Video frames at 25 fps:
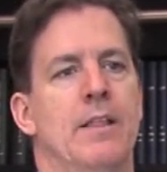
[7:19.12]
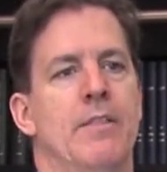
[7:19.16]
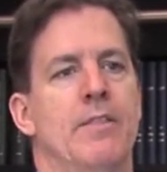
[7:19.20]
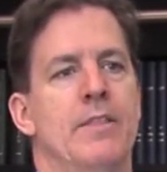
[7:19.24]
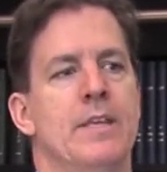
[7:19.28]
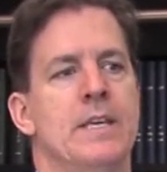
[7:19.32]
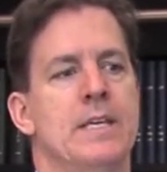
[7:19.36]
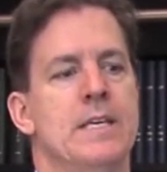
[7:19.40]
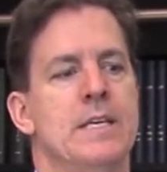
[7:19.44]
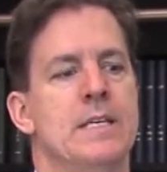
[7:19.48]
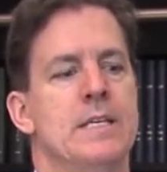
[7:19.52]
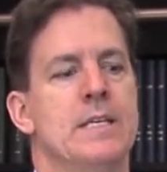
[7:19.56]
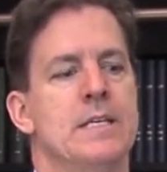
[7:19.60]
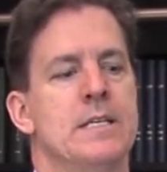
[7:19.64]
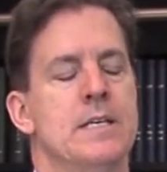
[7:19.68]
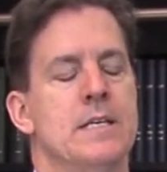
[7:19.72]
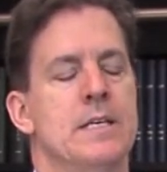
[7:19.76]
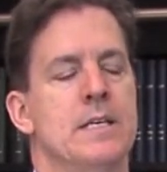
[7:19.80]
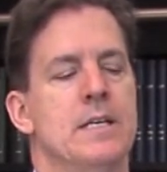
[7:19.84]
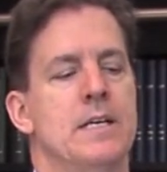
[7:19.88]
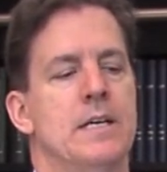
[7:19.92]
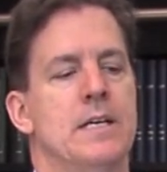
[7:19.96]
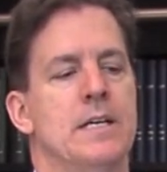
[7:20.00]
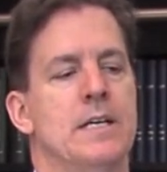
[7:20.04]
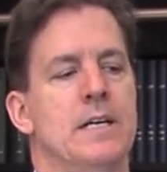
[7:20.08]

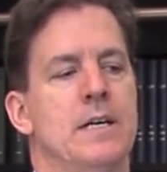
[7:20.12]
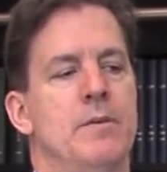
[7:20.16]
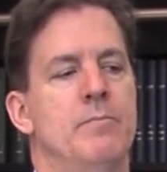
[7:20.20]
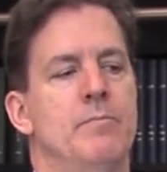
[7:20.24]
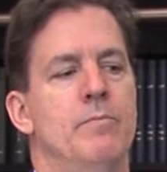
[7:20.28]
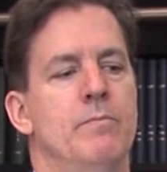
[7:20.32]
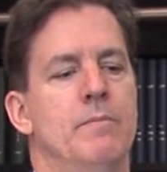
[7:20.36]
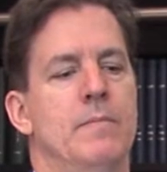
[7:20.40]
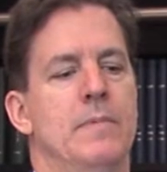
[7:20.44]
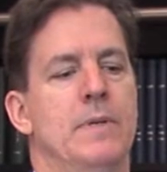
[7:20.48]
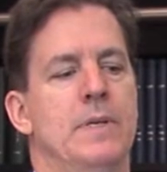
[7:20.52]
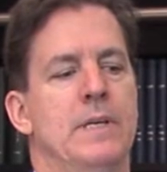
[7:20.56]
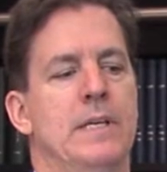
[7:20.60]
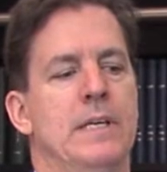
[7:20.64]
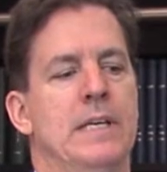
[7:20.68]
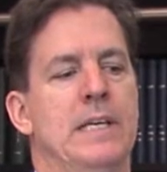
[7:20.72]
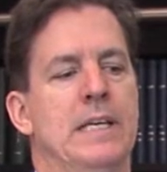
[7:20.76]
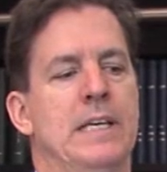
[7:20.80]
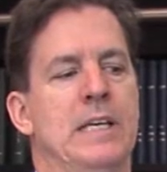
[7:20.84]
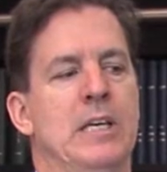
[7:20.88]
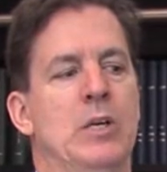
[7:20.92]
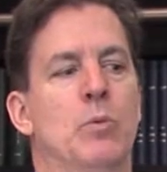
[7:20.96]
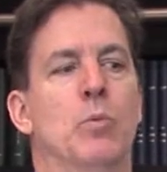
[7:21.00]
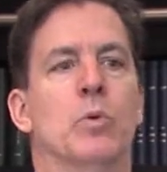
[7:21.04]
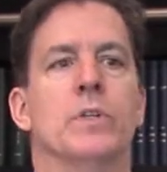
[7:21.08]

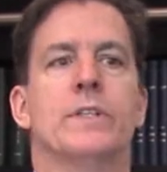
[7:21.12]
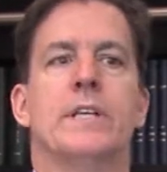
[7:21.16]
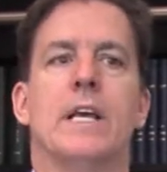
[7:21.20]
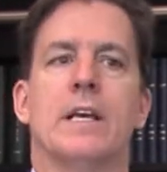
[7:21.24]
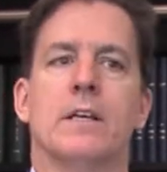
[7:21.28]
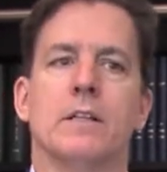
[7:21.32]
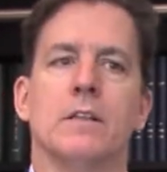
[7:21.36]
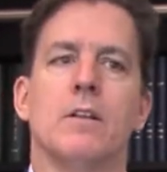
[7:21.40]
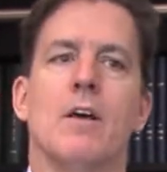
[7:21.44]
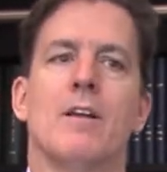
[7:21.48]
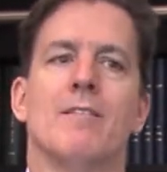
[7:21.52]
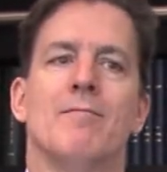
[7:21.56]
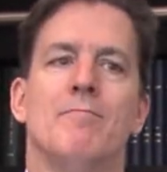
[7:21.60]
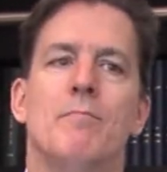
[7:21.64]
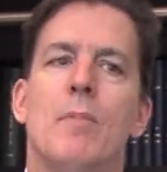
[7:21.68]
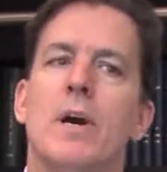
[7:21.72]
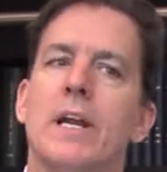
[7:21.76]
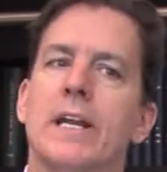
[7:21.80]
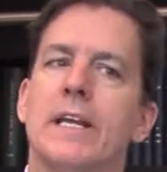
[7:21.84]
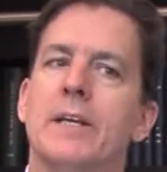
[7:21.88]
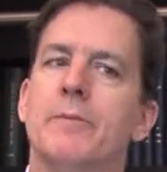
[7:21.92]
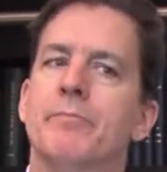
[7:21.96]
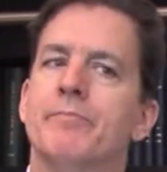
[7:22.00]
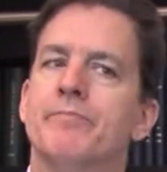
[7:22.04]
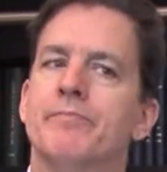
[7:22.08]
It will take a lot of
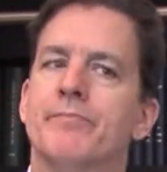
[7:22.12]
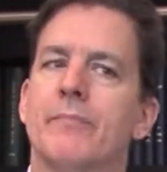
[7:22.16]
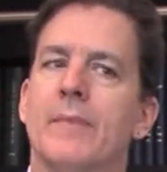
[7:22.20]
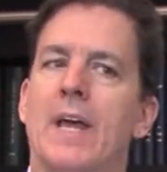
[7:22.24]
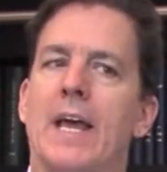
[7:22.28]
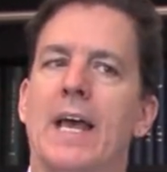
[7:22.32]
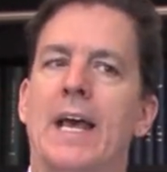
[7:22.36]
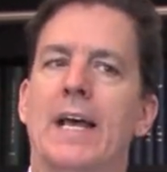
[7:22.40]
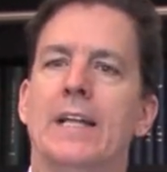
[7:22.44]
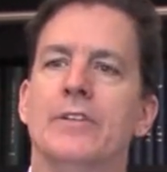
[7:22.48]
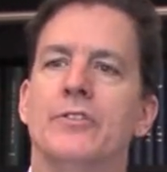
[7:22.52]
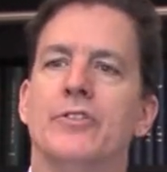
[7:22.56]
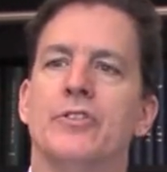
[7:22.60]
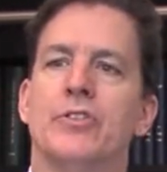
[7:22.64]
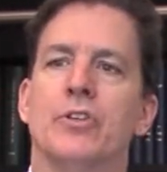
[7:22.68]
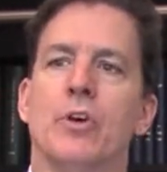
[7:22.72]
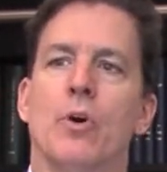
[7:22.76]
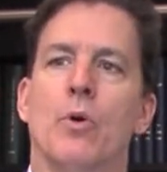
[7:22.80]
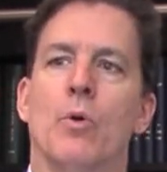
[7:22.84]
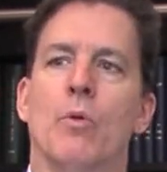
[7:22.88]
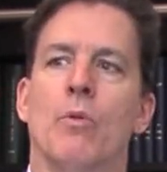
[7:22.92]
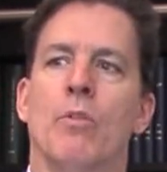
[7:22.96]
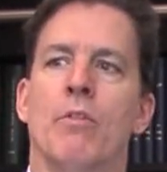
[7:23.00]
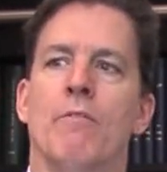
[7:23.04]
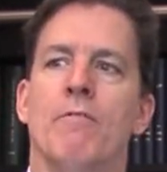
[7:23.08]
money, and
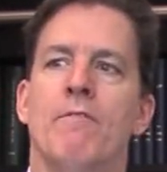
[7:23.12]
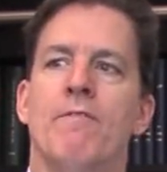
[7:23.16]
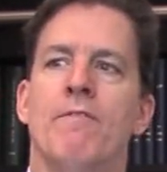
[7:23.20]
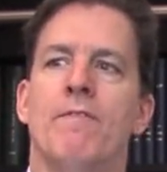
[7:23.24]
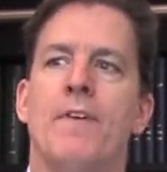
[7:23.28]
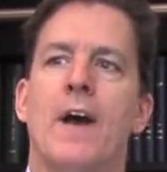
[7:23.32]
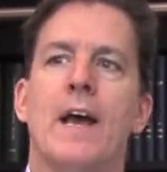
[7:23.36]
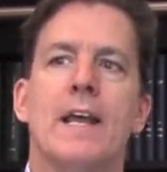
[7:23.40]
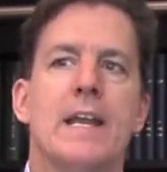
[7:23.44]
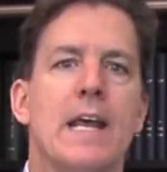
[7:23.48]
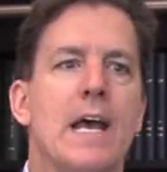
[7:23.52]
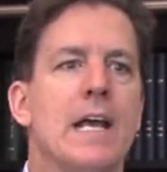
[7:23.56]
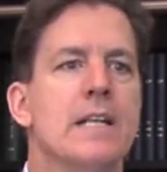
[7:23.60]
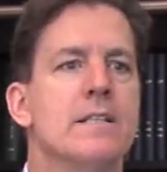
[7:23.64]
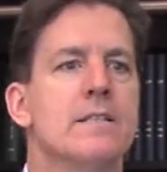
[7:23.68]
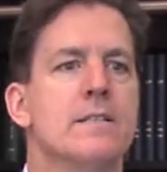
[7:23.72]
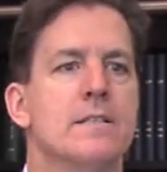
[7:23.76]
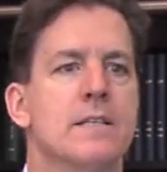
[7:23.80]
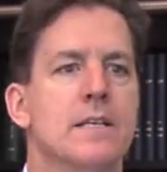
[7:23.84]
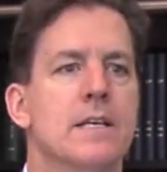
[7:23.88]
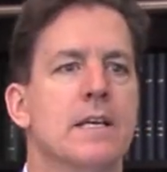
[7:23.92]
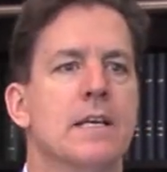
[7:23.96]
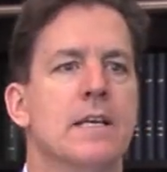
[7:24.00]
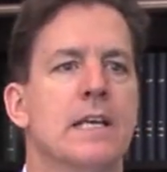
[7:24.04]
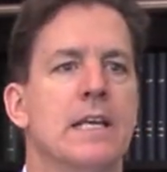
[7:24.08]
so
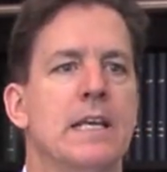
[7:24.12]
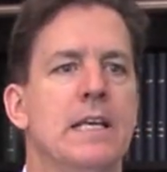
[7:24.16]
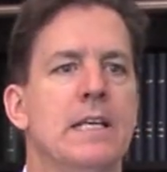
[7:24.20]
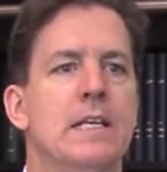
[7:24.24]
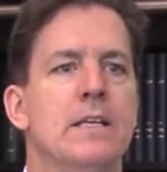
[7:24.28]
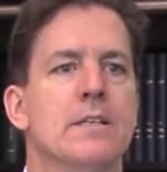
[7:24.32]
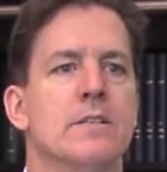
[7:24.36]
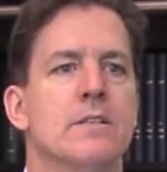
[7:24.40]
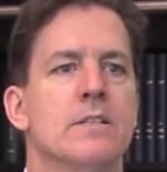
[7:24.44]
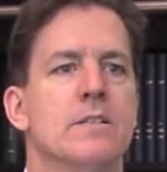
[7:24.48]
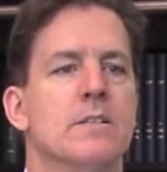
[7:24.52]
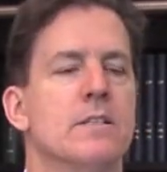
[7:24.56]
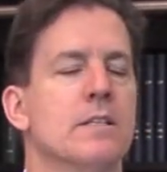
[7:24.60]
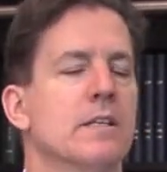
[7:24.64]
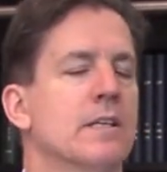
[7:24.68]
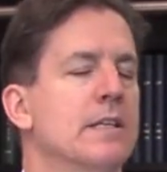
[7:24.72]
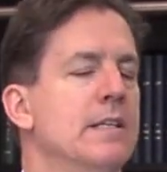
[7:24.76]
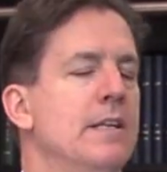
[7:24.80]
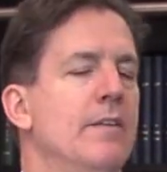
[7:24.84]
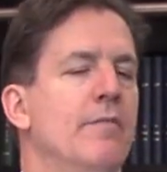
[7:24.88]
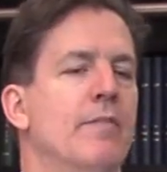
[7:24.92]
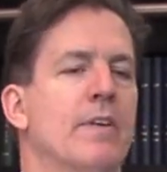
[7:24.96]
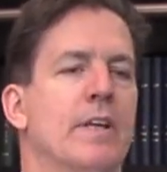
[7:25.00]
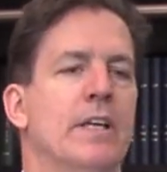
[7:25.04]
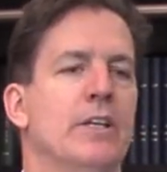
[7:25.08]
financing is a
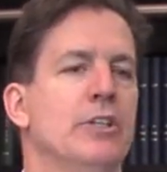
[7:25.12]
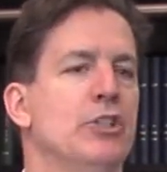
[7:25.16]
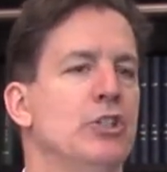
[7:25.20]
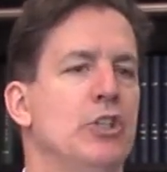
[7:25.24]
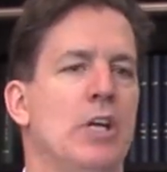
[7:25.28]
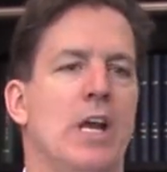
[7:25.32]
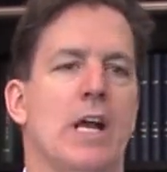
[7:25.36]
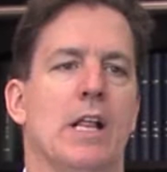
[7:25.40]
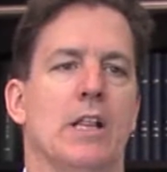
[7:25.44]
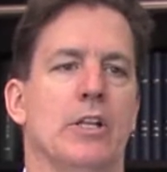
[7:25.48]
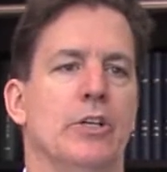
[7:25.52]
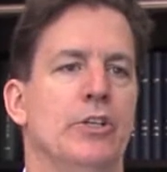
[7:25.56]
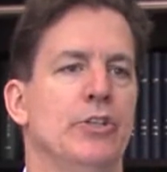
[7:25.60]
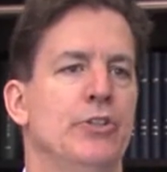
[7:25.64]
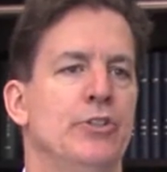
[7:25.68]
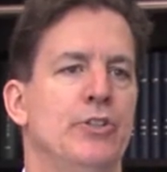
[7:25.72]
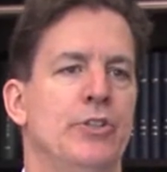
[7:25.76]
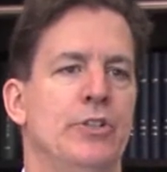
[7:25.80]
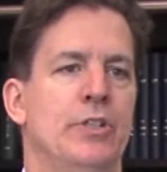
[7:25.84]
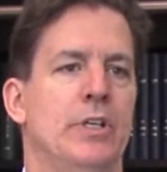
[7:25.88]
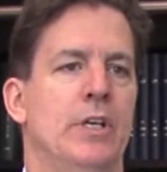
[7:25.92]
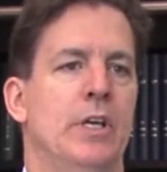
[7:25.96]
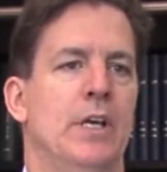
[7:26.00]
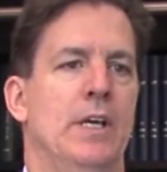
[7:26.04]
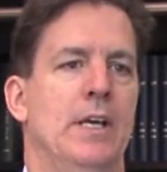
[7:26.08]
significant
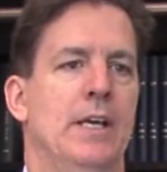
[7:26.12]
challenge.